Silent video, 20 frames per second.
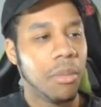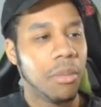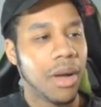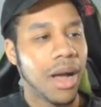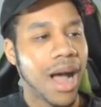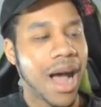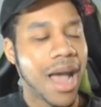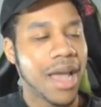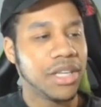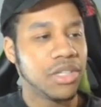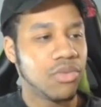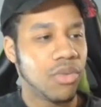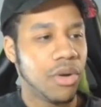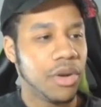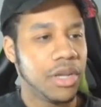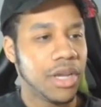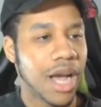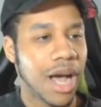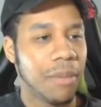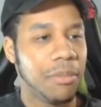highest
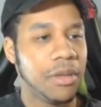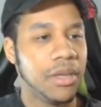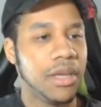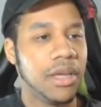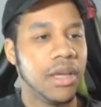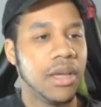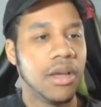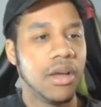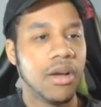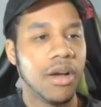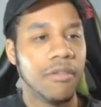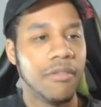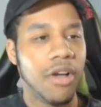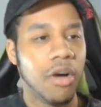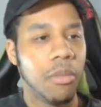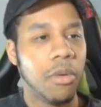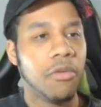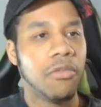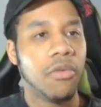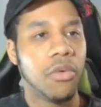rarity copy
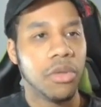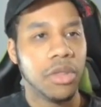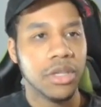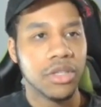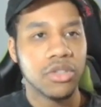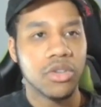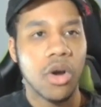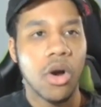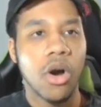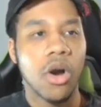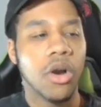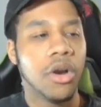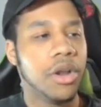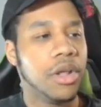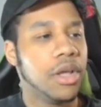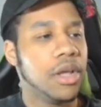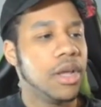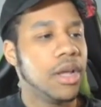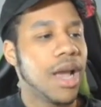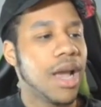available for this card.
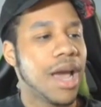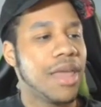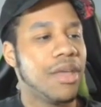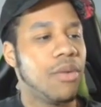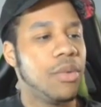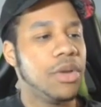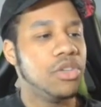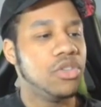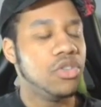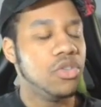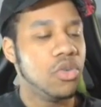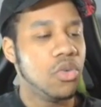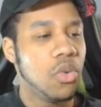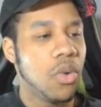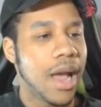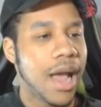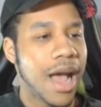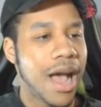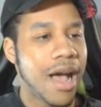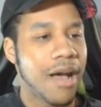And then we do
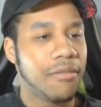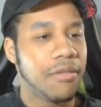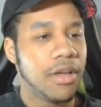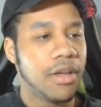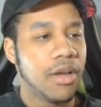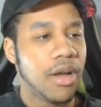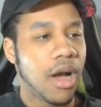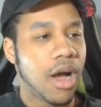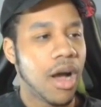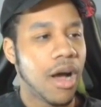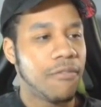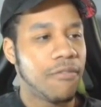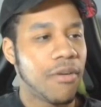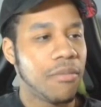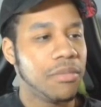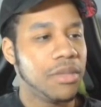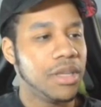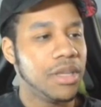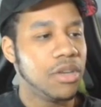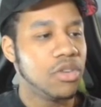have
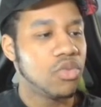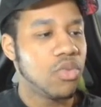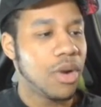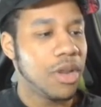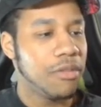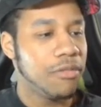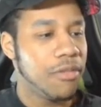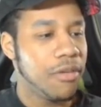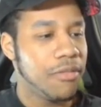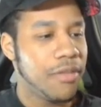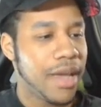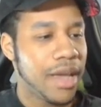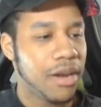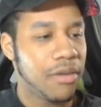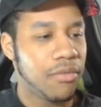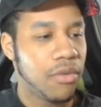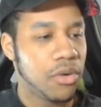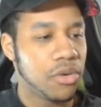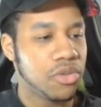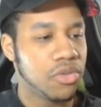from the 25th
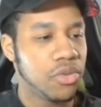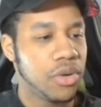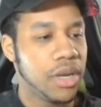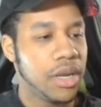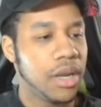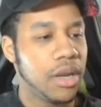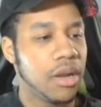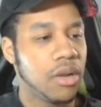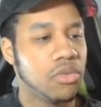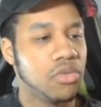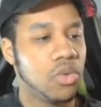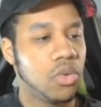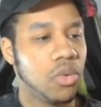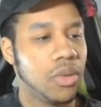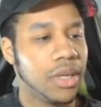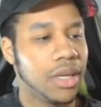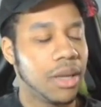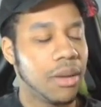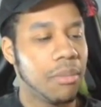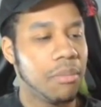anniversary
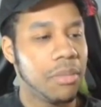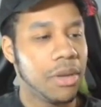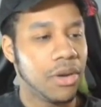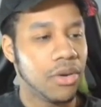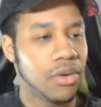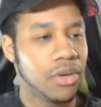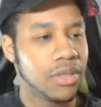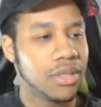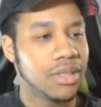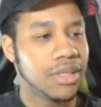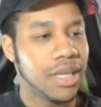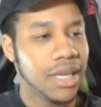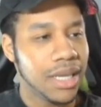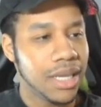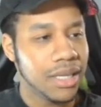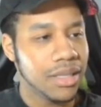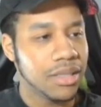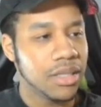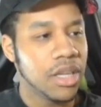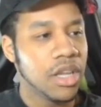Dueling Mirrors
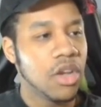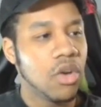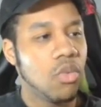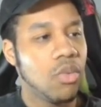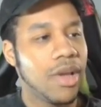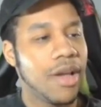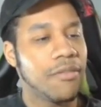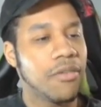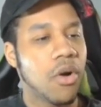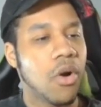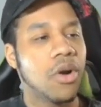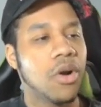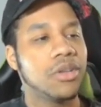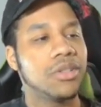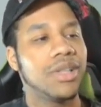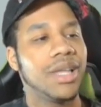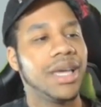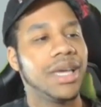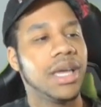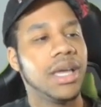tins, we have cards
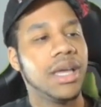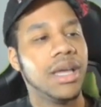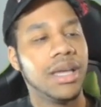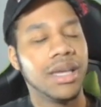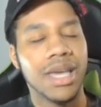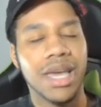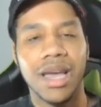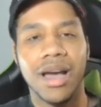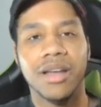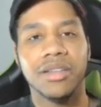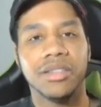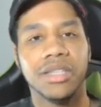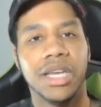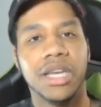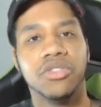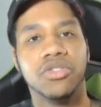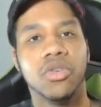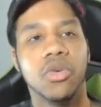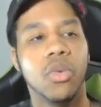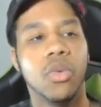like Chaos
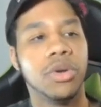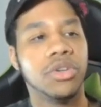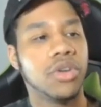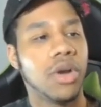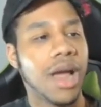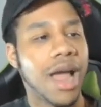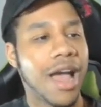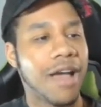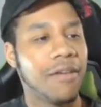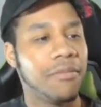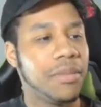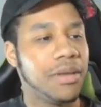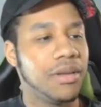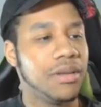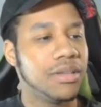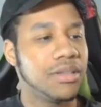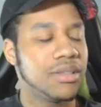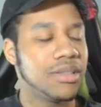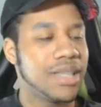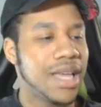Angel, which have been
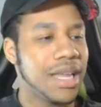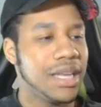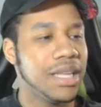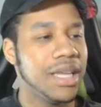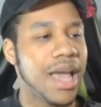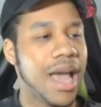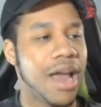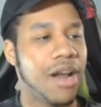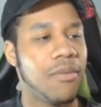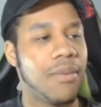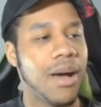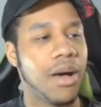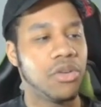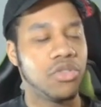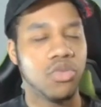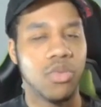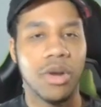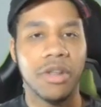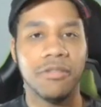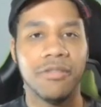steady at about
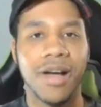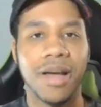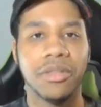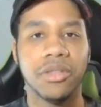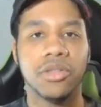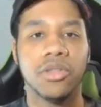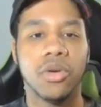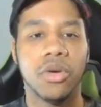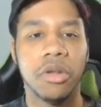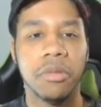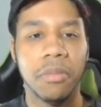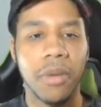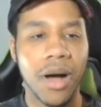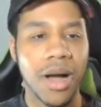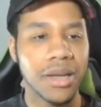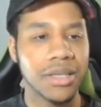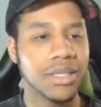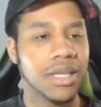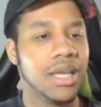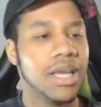25 to 30
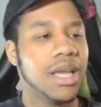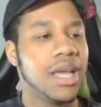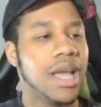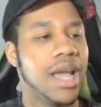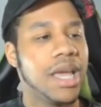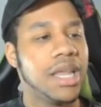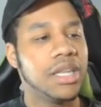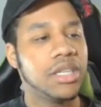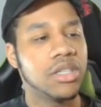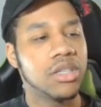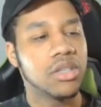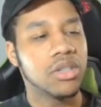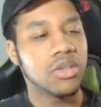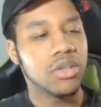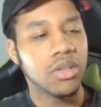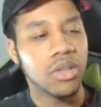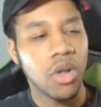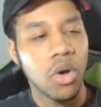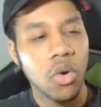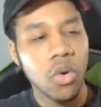bucks. It is
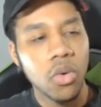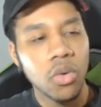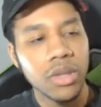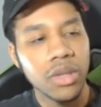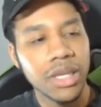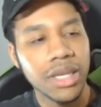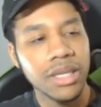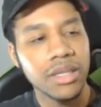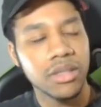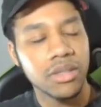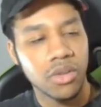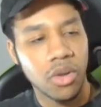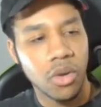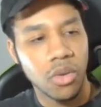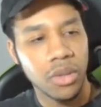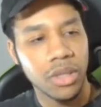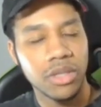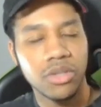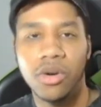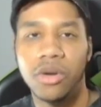slowly
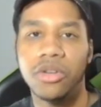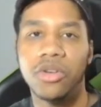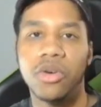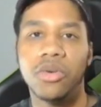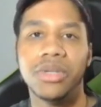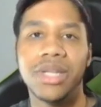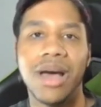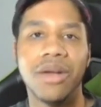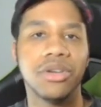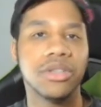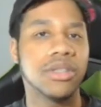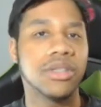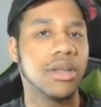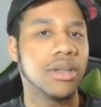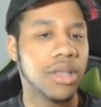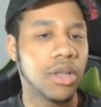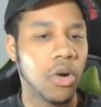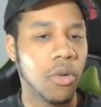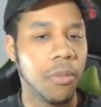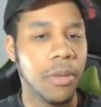starting to go down just a
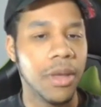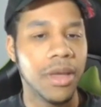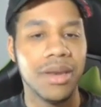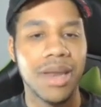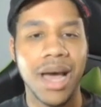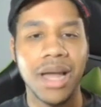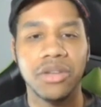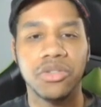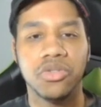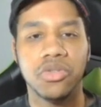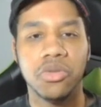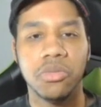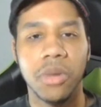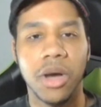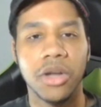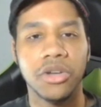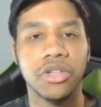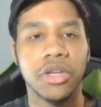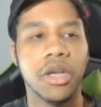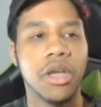little bit, not too
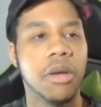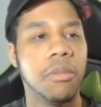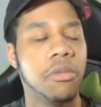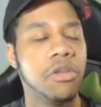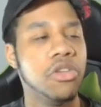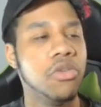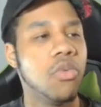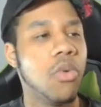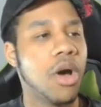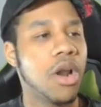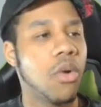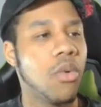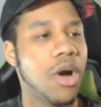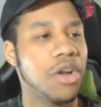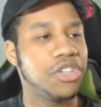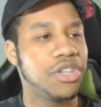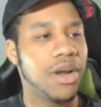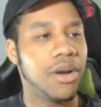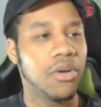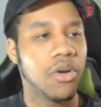much, but you want to
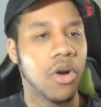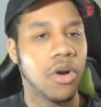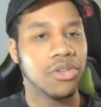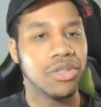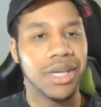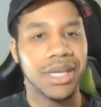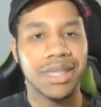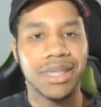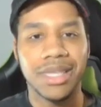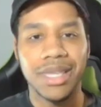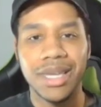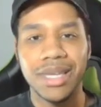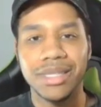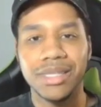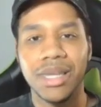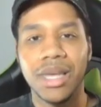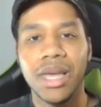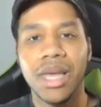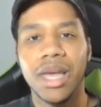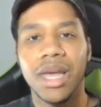watch out on cards like
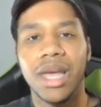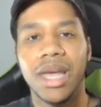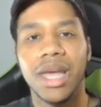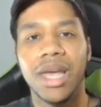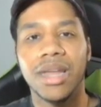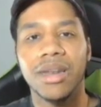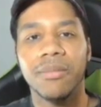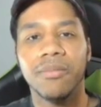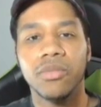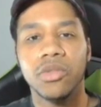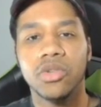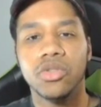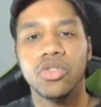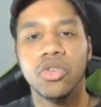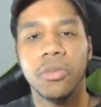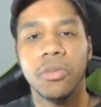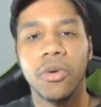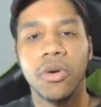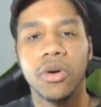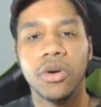this and
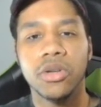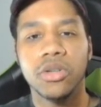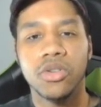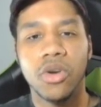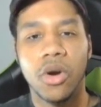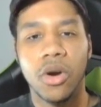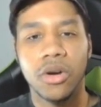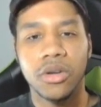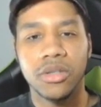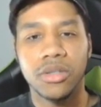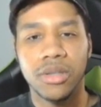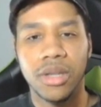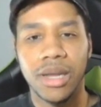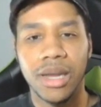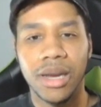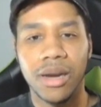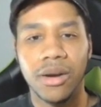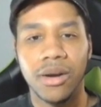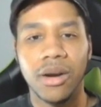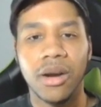Super Star
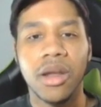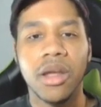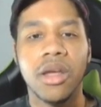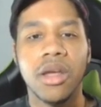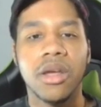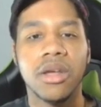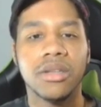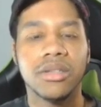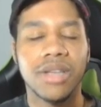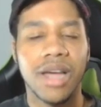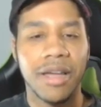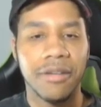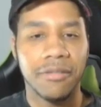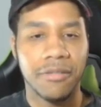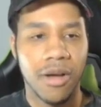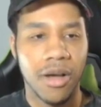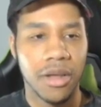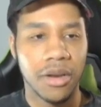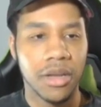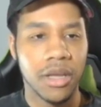Slayer
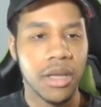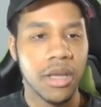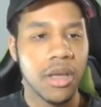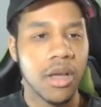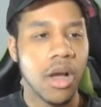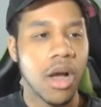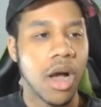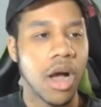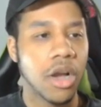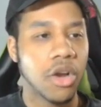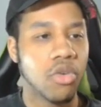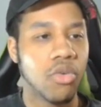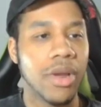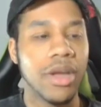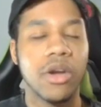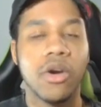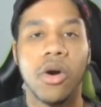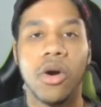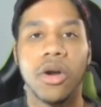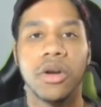Typhon. Great
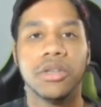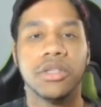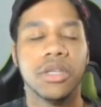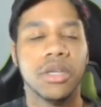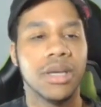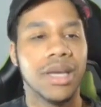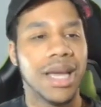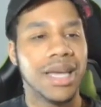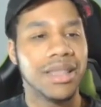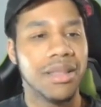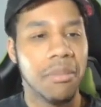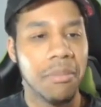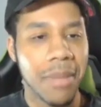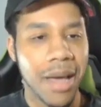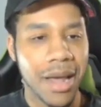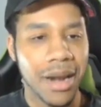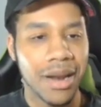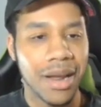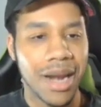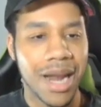cards in the
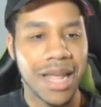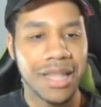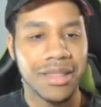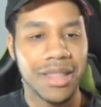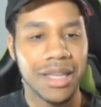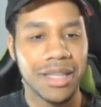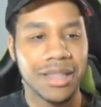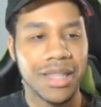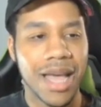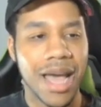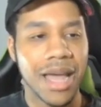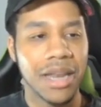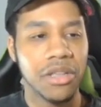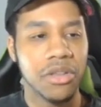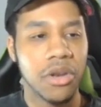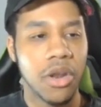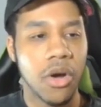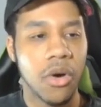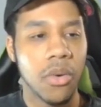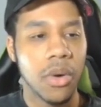meta, and I think that, you
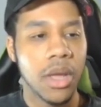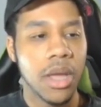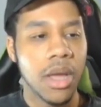know,